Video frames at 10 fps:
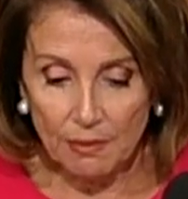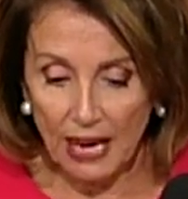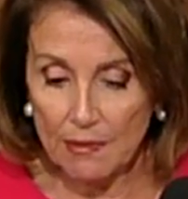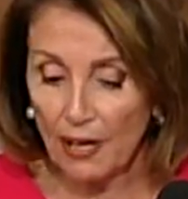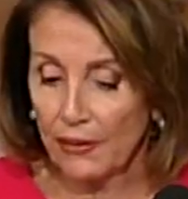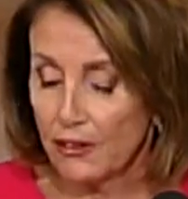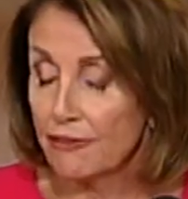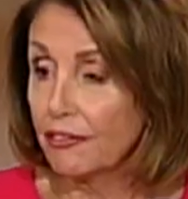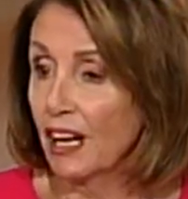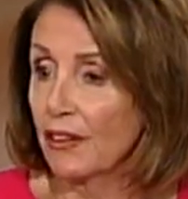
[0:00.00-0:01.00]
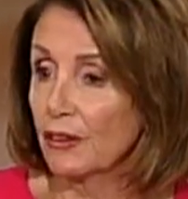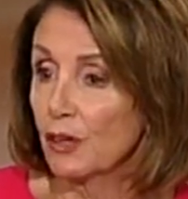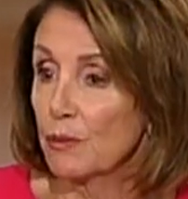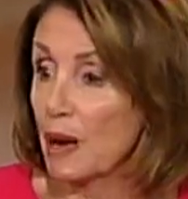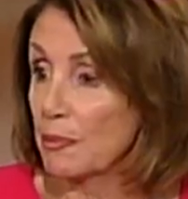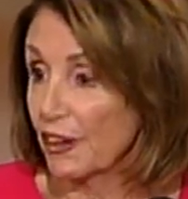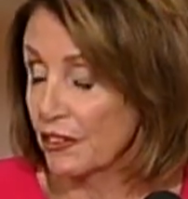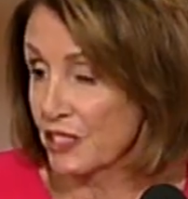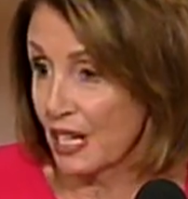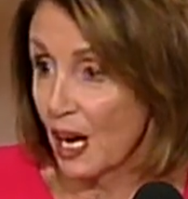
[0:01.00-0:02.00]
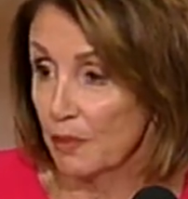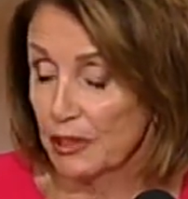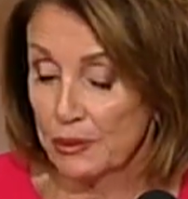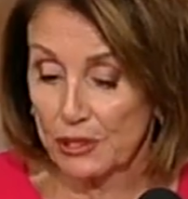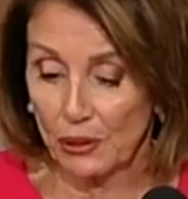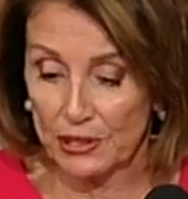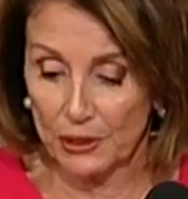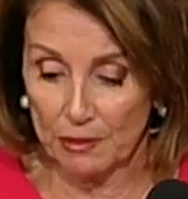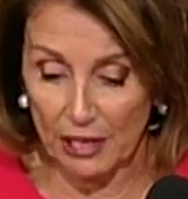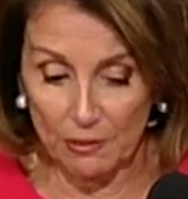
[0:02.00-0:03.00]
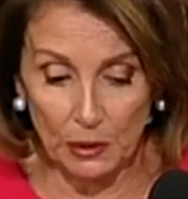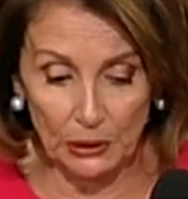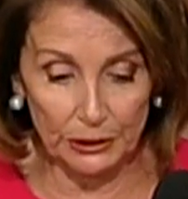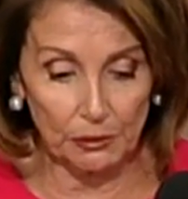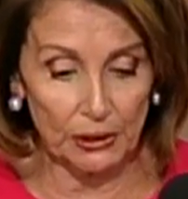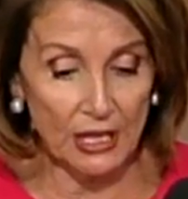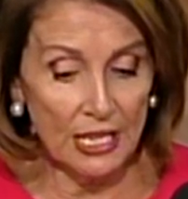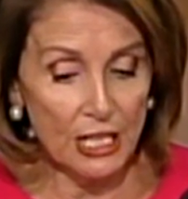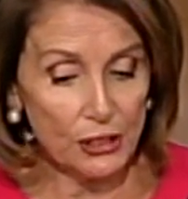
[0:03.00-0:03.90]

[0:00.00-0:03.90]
my mother and father and my brother Tommy, who was also mayor of Baltimore,